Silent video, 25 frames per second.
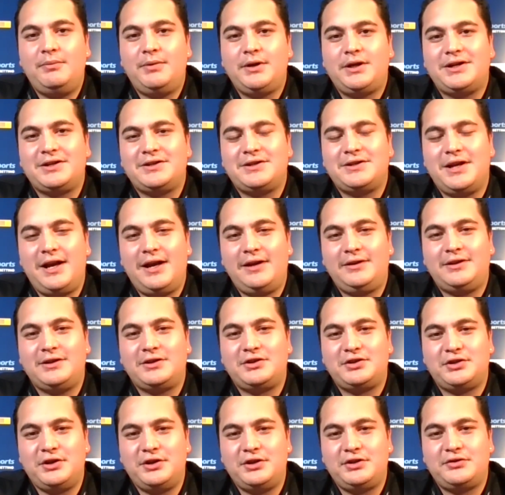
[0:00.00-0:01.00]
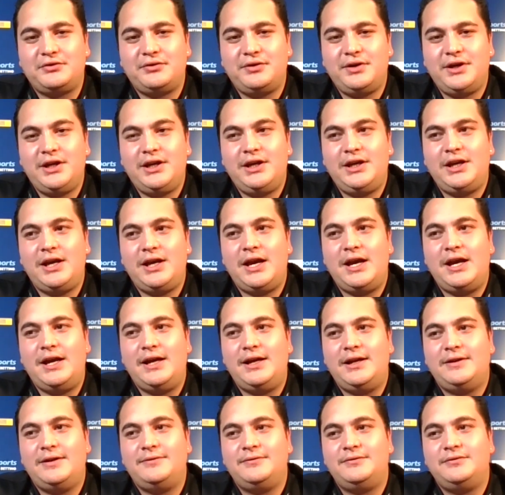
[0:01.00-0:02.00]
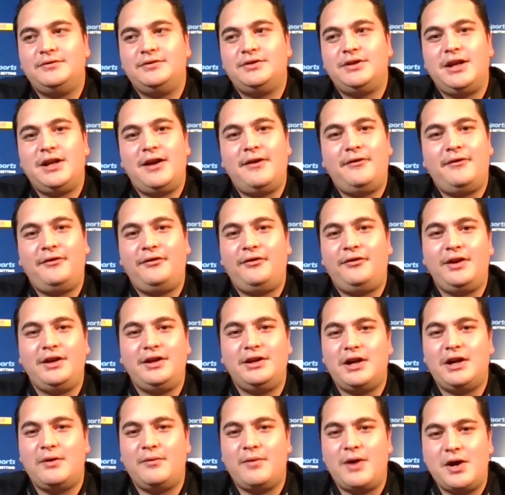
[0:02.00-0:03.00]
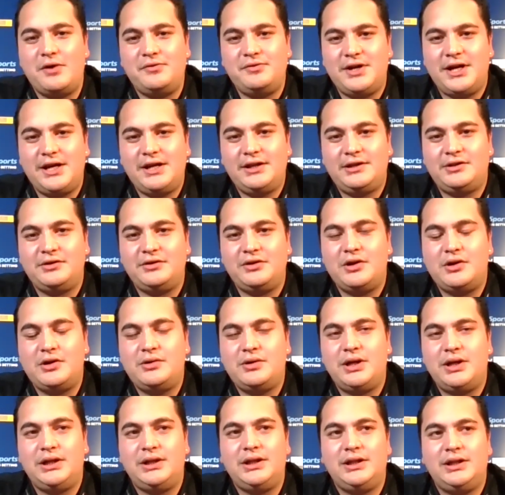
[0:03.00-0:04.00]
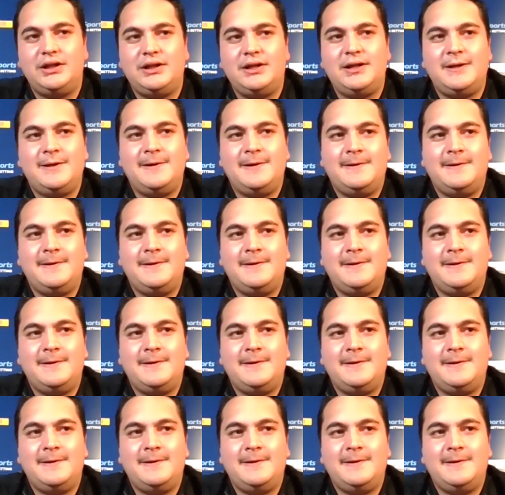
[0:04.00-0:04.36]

because I had the surgery and everything around that, you know, and